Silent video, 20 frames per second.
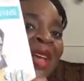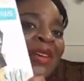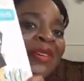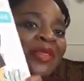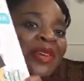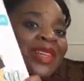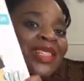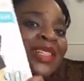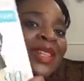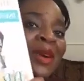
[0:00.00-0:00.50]

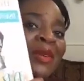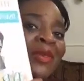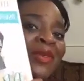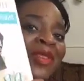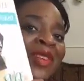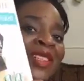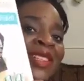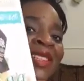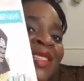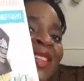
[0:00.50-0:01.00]
First come,
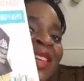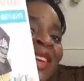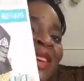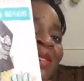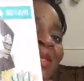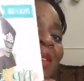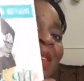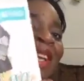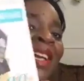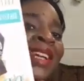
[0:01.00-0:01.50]
first
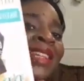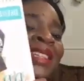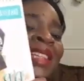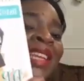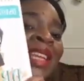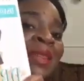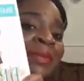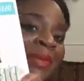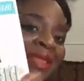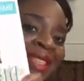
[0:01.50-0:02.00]
serve. It's a
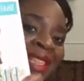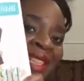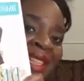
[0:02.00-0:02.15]
limited